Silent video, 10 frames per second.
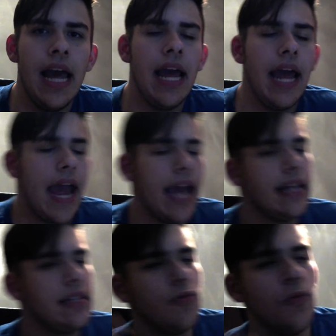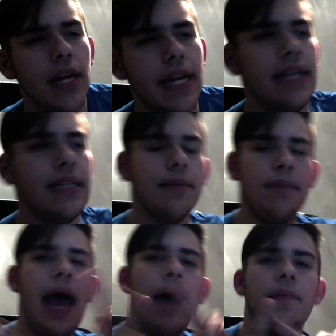And what ended up
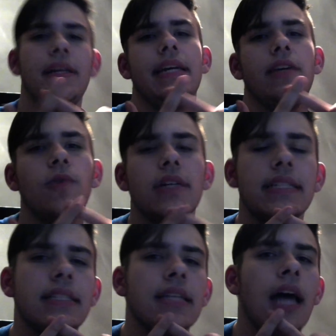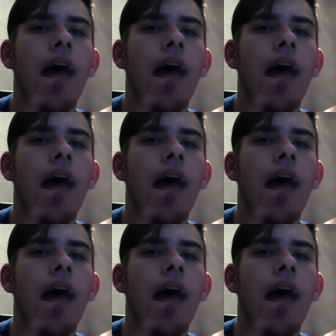happening was